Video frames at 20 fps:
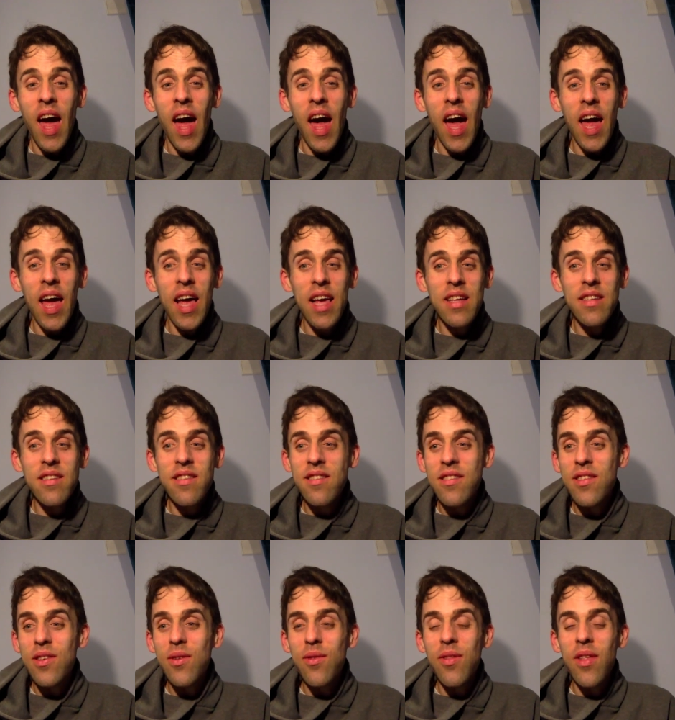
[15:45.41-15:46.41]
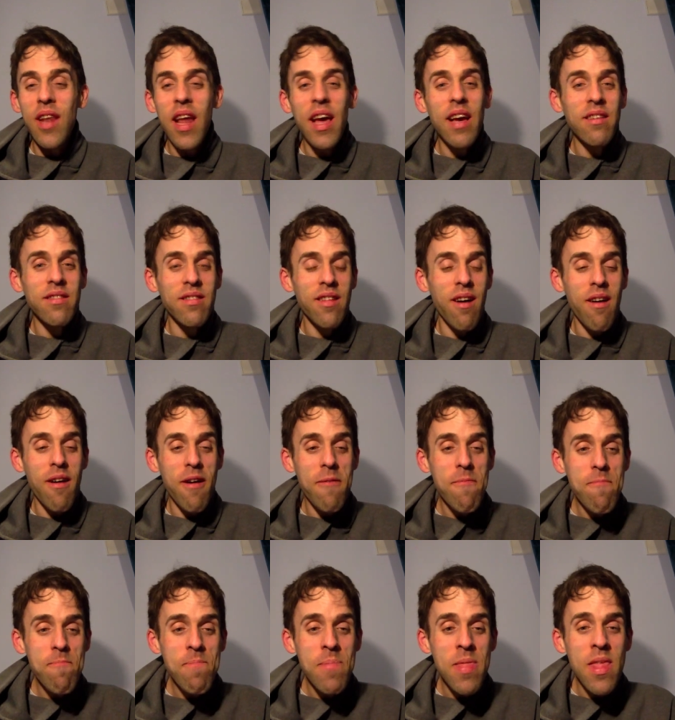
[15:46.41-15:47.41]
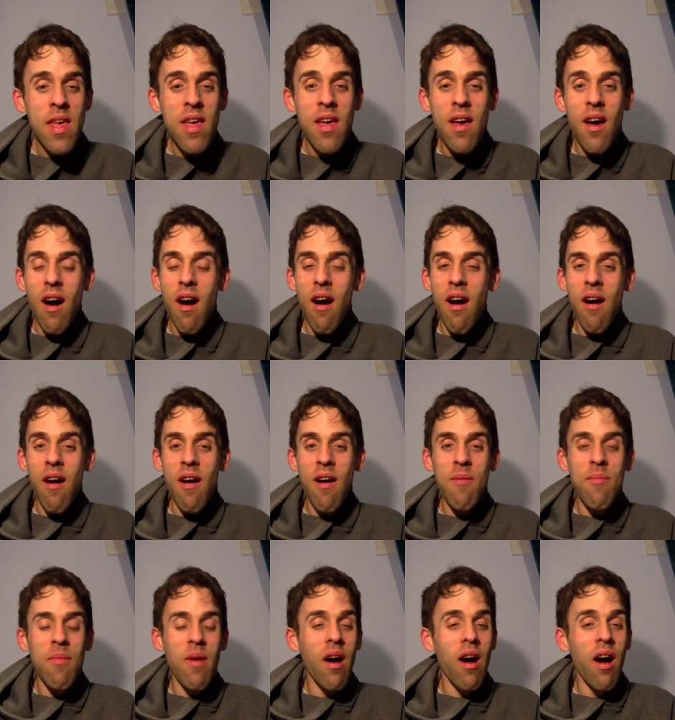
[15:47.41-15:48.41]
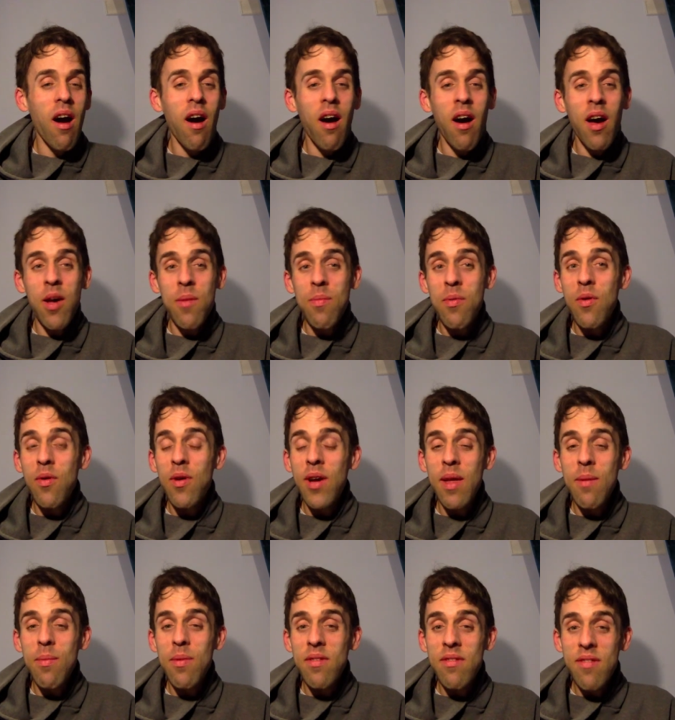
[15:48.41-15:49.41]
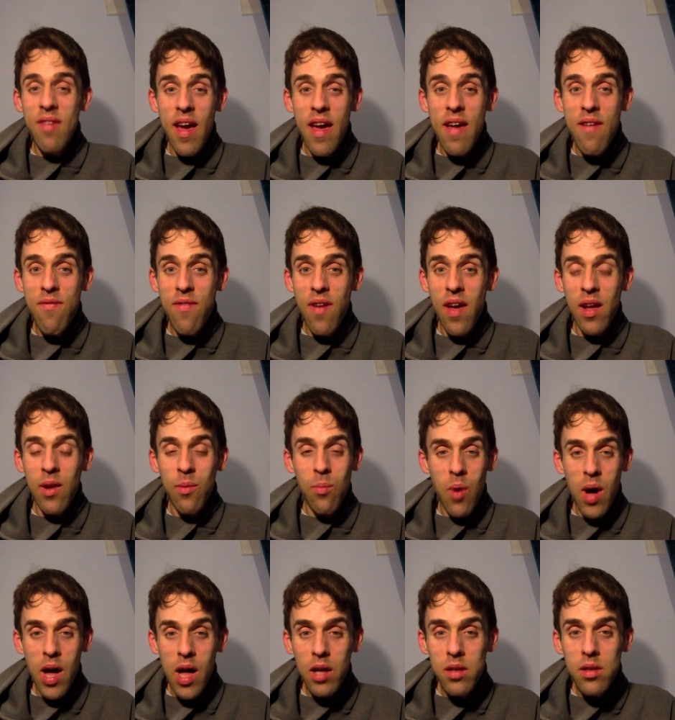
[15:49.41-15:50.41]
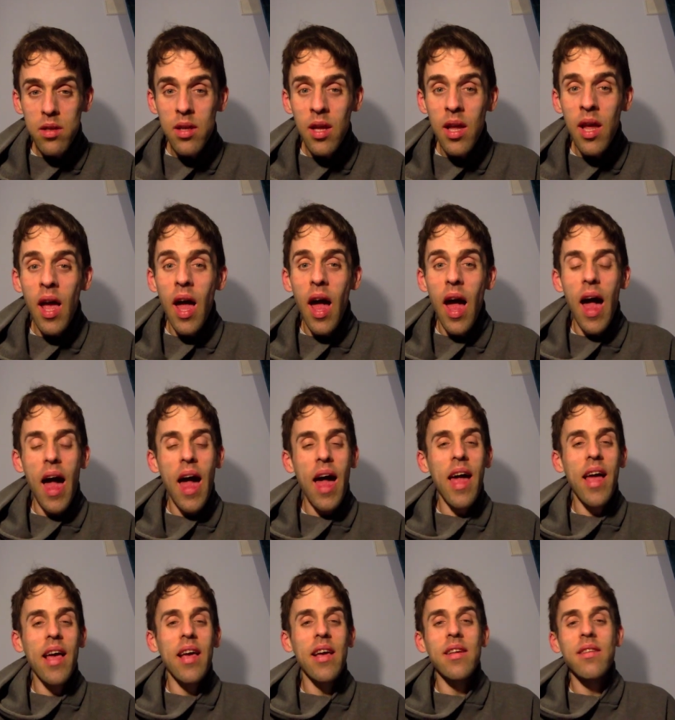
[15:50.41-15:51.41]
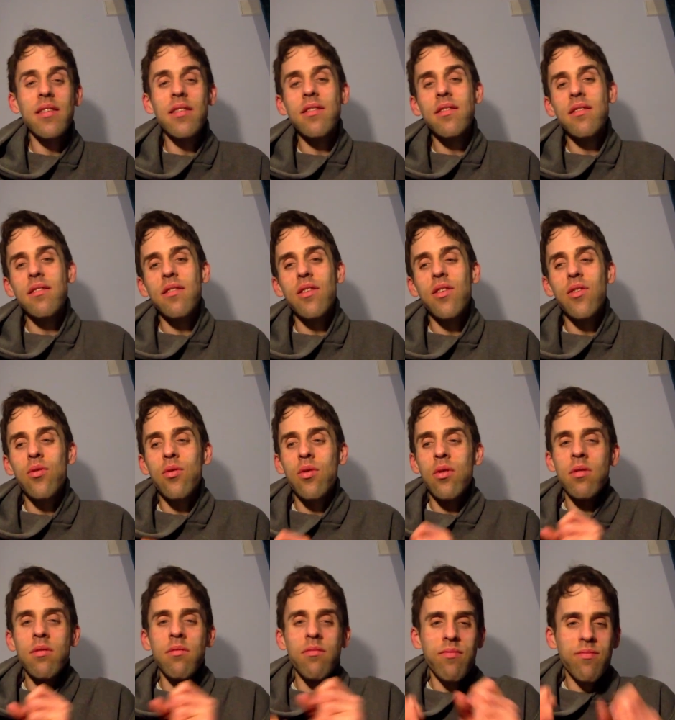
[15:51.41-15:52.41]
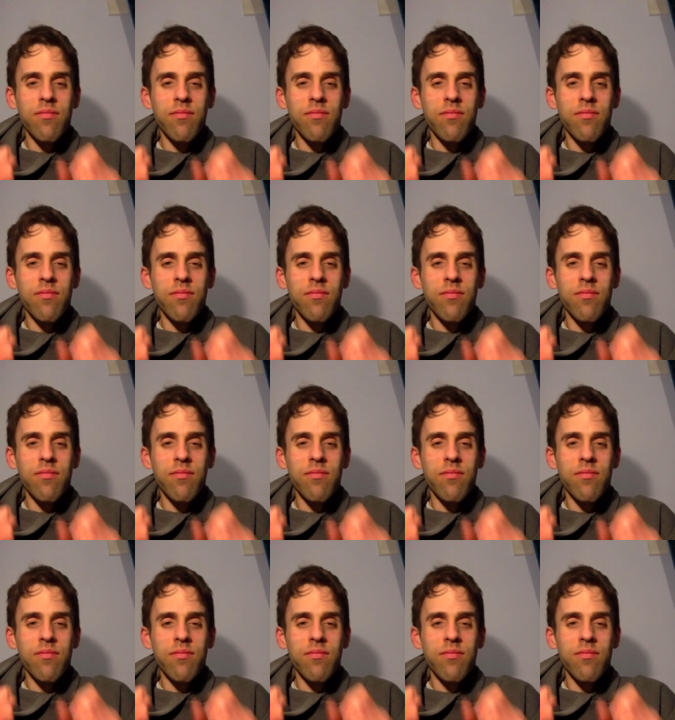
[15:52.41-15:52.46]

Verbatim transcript: until the next time. Um, I hope you're keeping safe and well, and you're